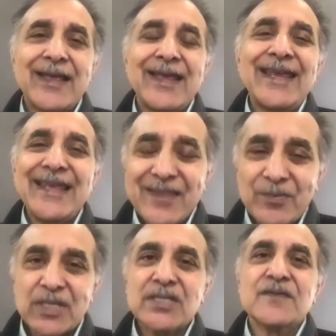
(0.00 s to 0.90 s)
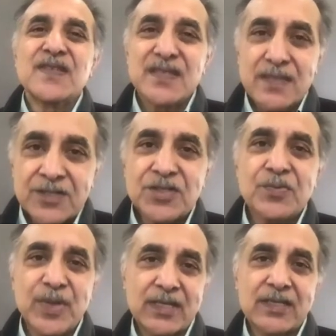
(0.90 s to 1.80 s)
in the midst of such a
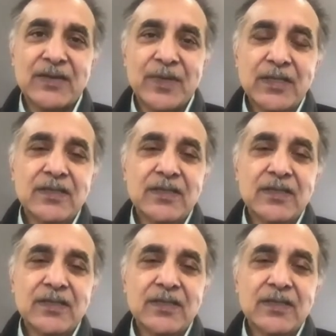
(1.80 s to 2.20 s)
pandemic,